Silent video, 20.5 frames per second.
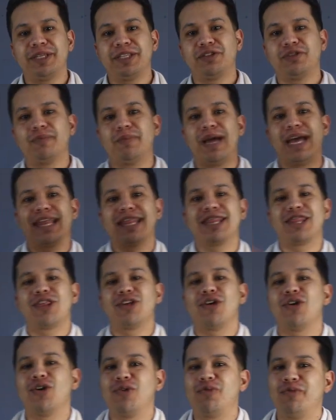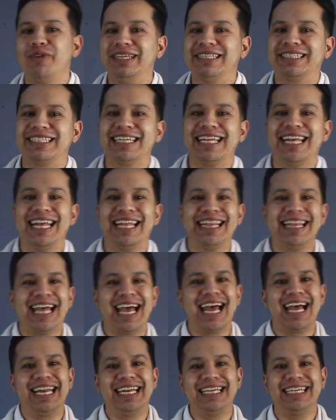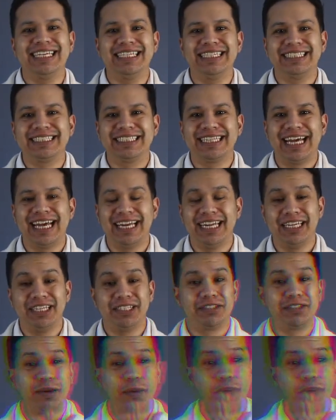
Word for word: me to my third reason, and that is that it's